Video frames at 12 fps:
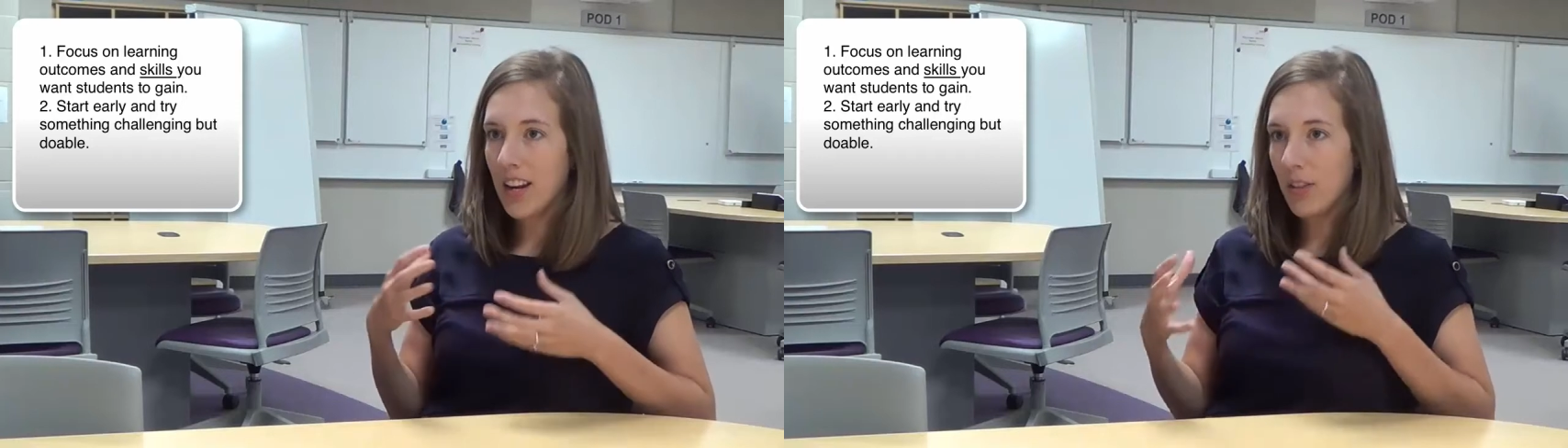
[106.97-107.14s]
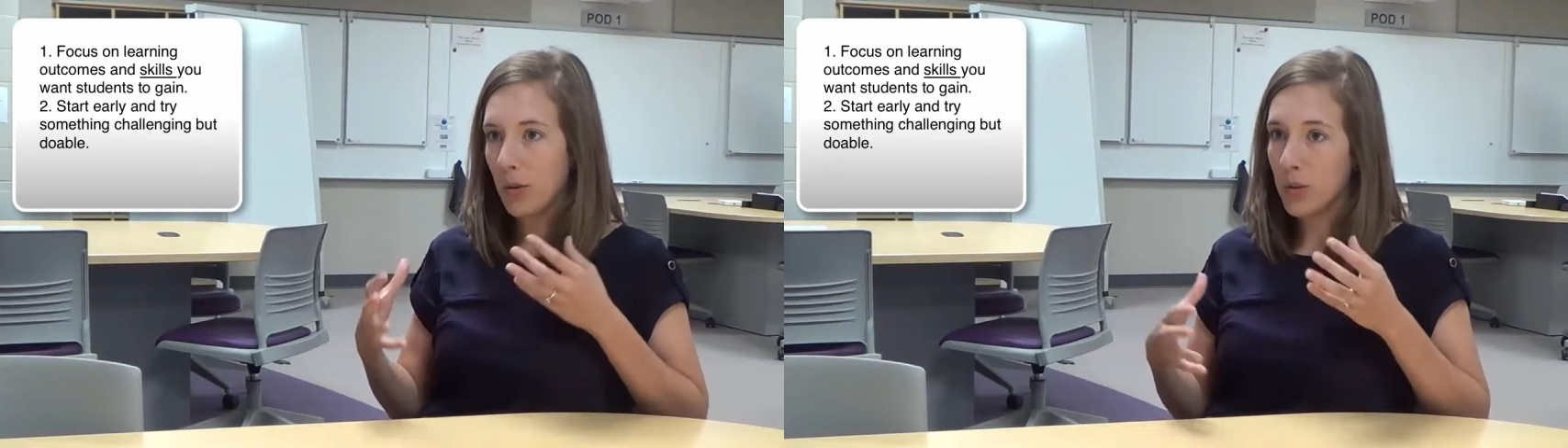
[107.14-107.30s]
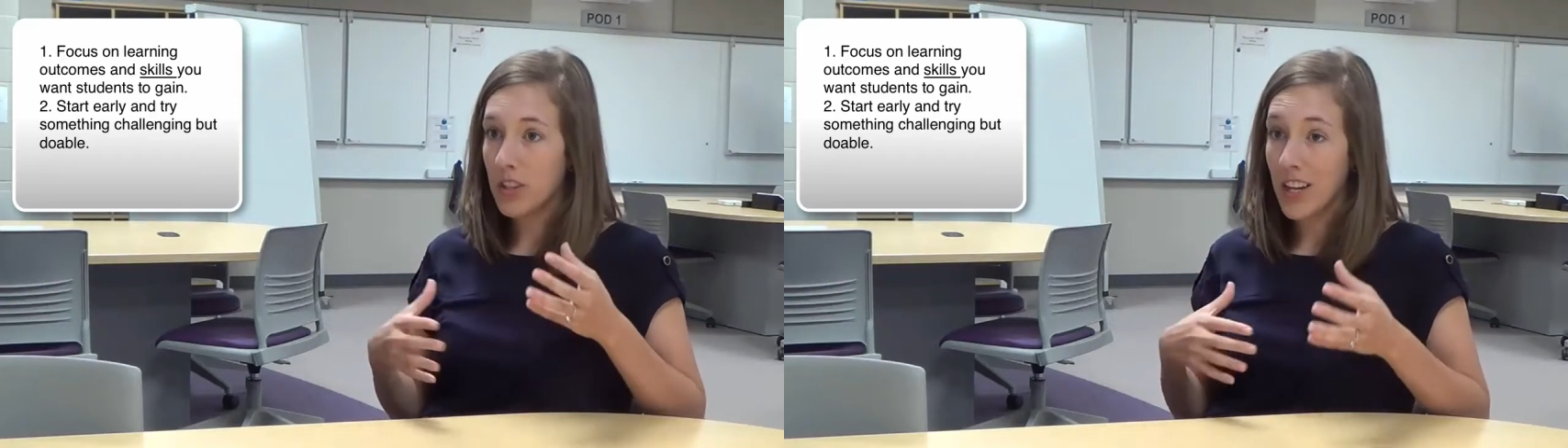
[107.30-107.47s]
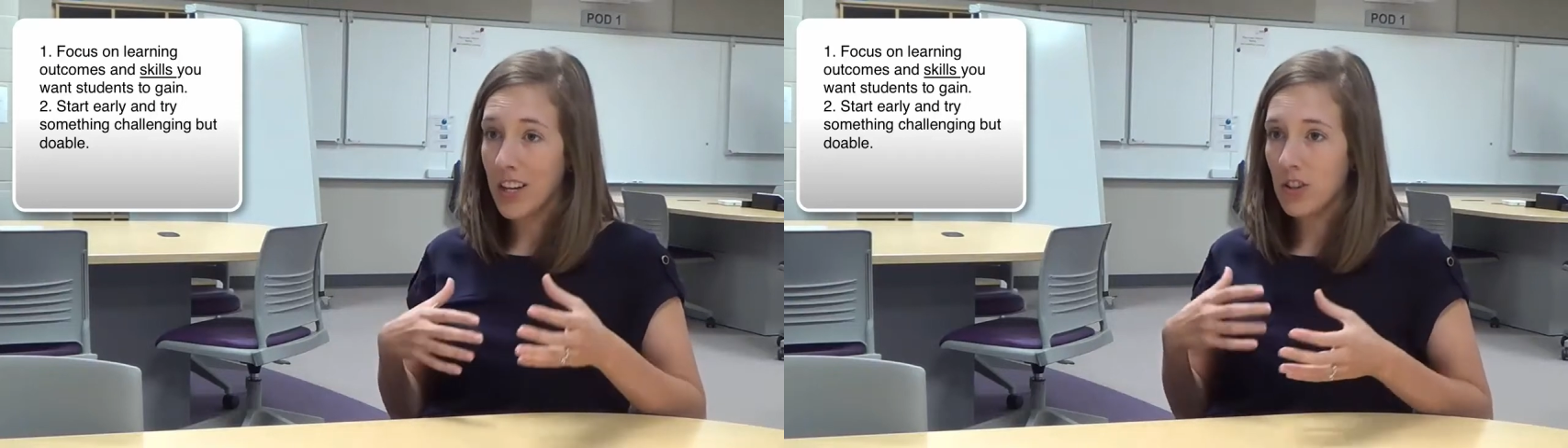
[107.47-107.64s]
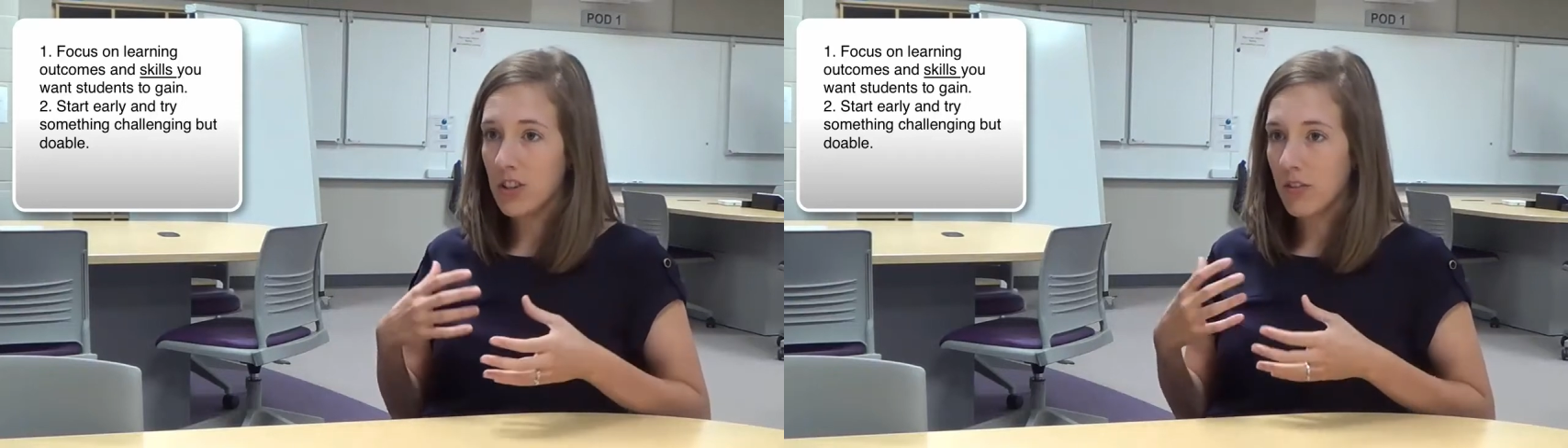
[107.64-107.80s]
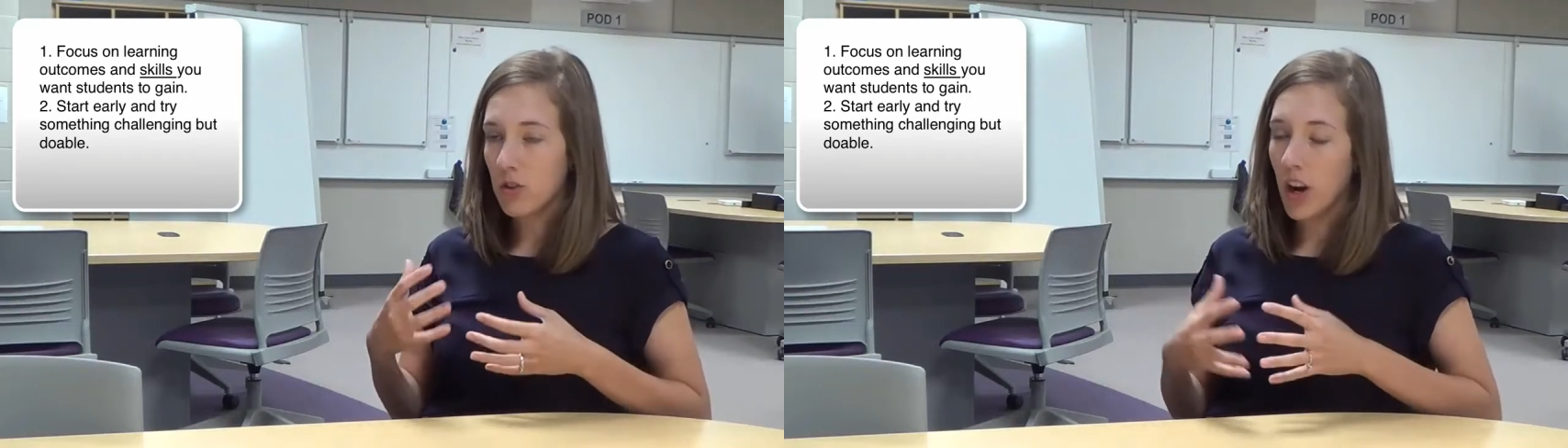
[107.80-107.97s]
those
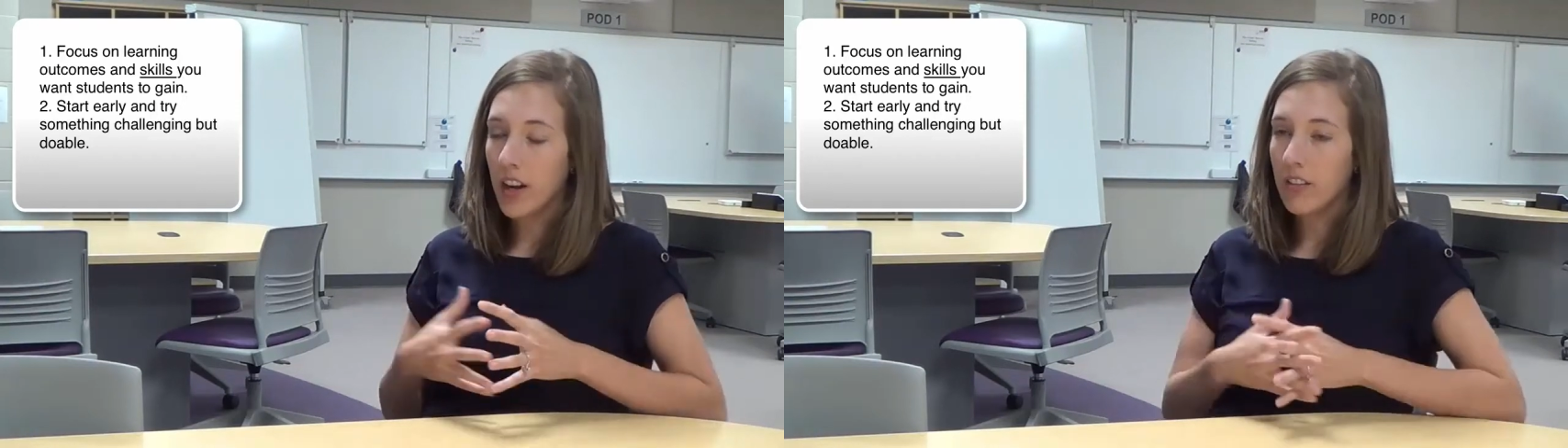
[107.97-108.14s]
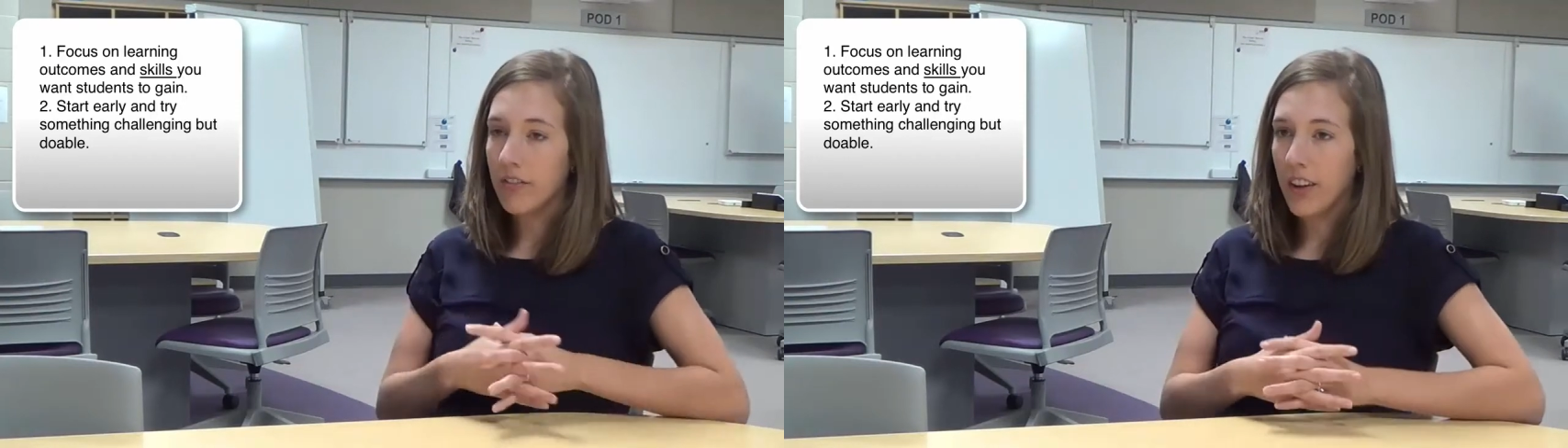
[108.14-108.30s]
stages of trying to